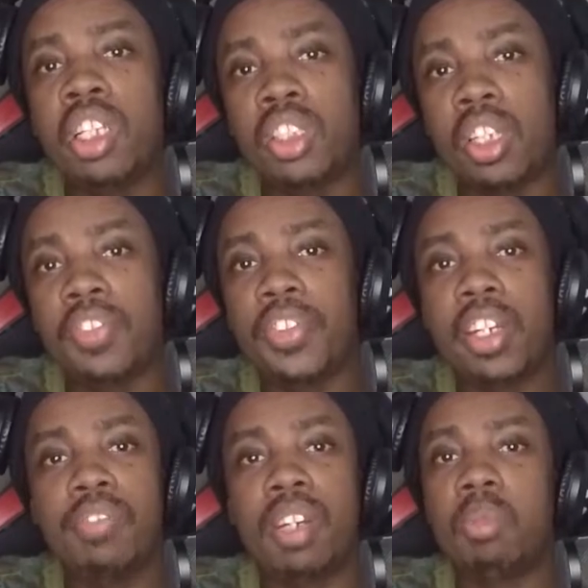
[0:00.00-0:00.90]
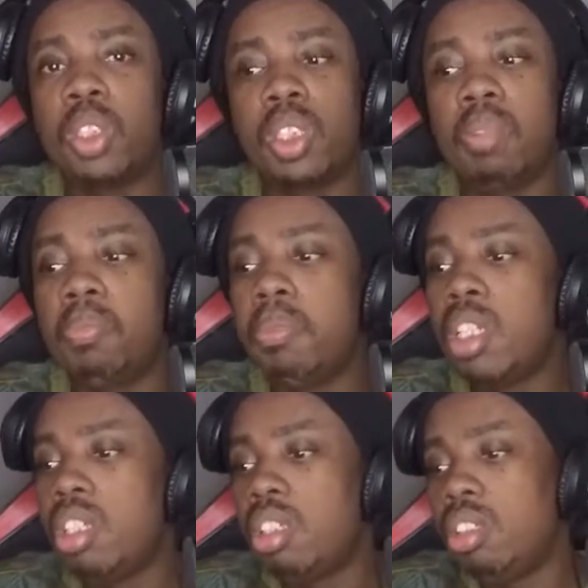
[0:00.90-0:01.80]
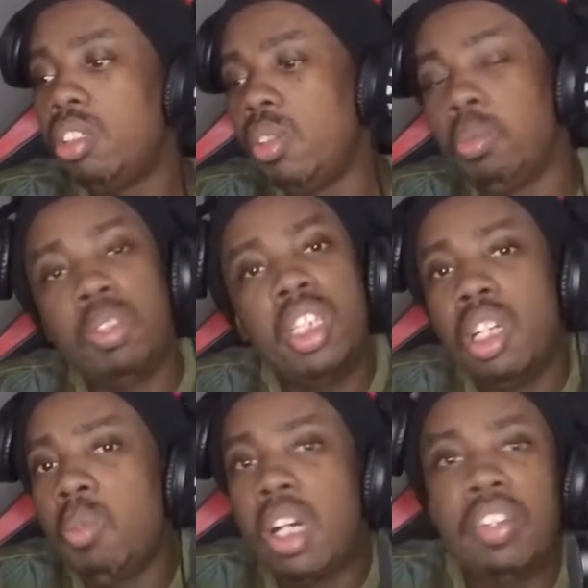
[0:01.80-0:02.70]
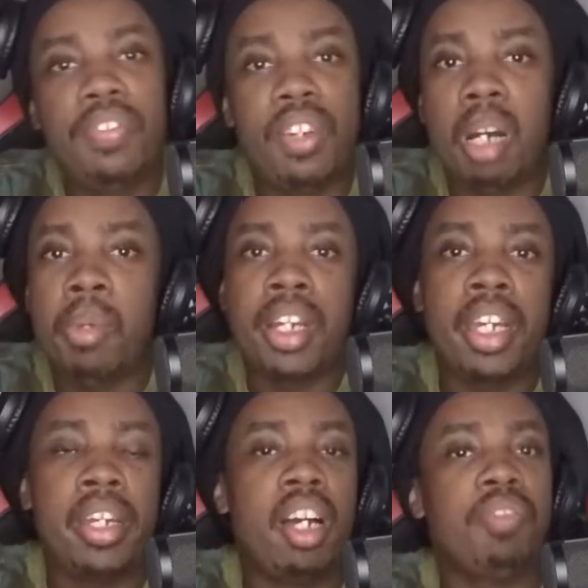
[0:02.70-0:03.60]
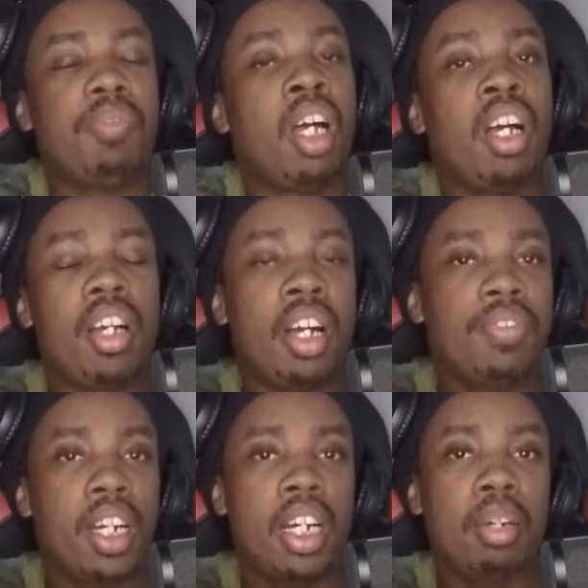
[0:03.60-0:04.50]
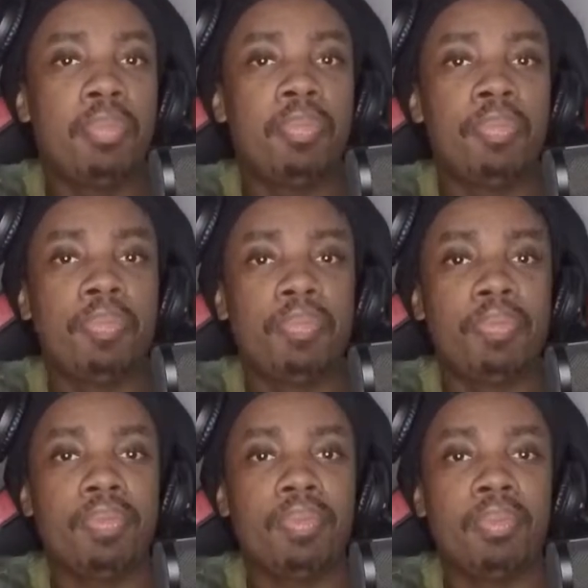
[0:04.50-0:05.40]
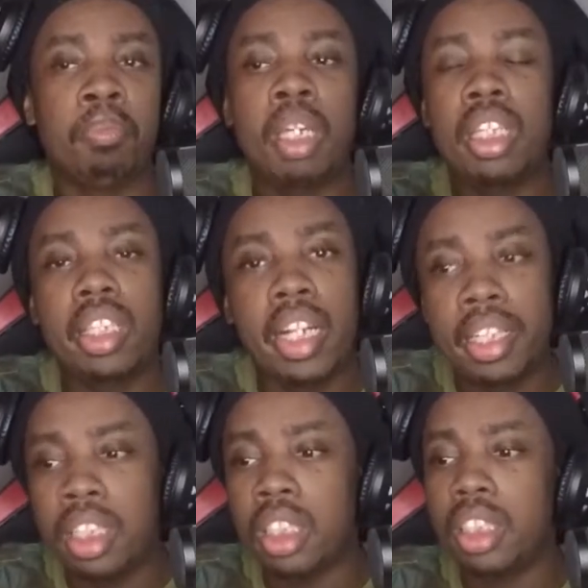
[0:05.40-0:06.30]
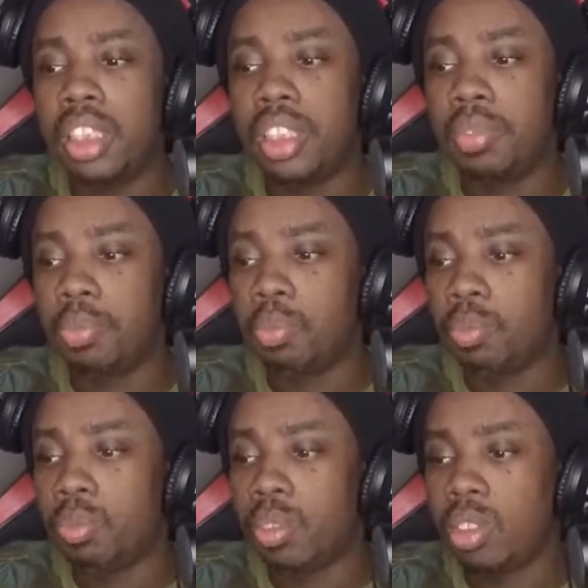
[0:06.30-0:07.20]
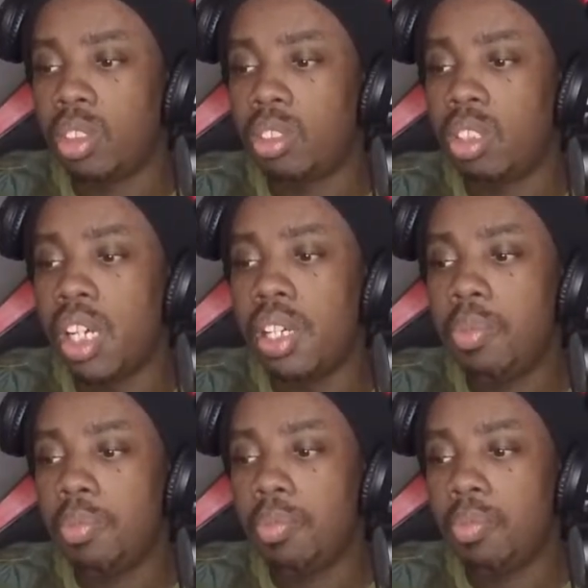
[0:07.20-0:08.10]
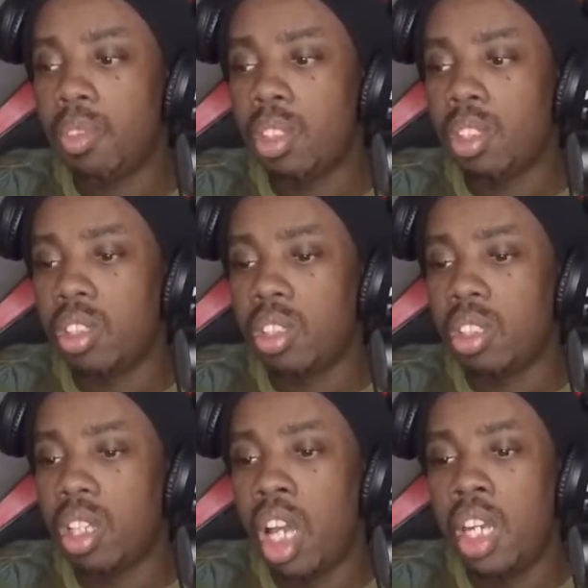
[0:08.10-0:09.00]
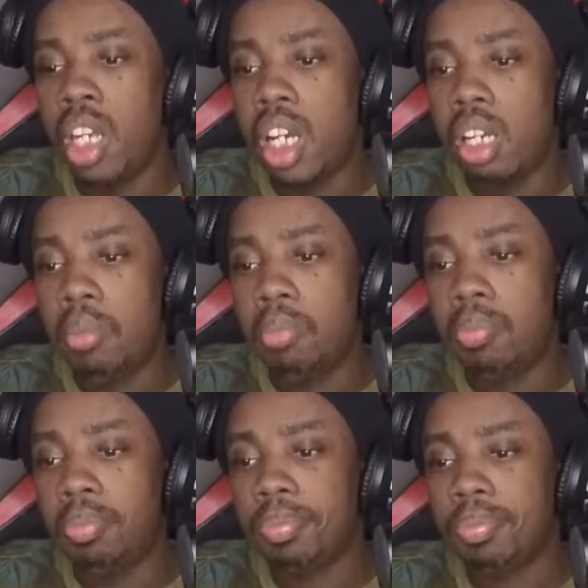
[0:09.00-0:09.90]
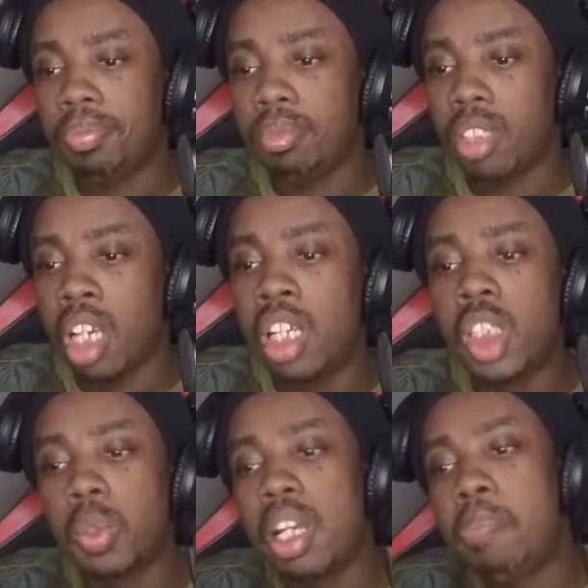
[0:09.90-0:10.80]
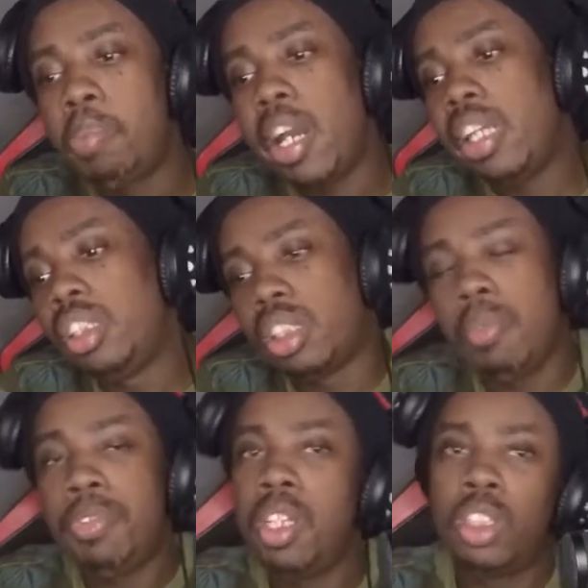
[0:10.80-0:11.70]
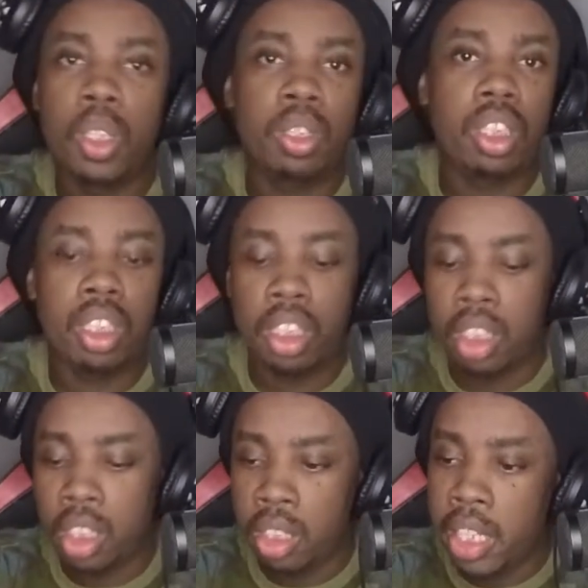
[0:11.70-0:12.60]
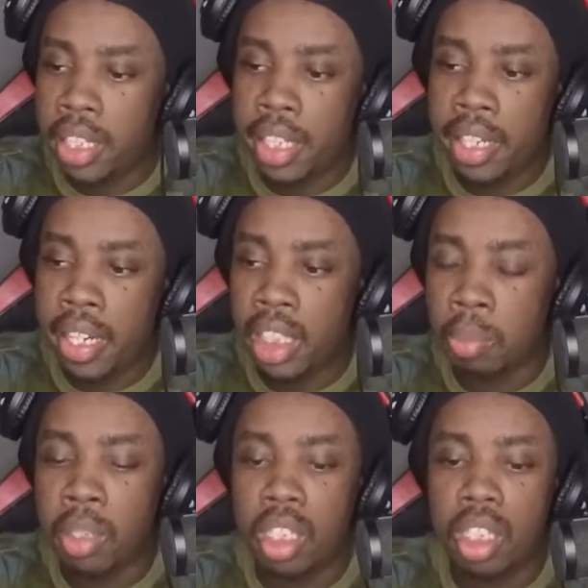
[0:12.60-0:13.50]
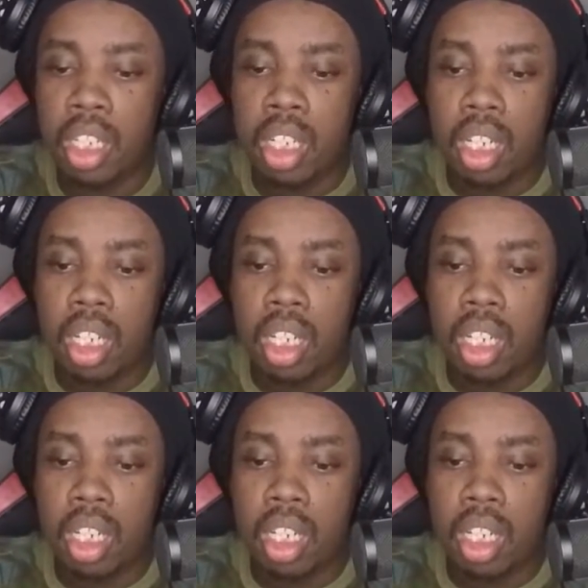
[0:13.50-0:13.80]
suffering from some either one form or the other of mental illness, right? And I just want to point some things out in that has been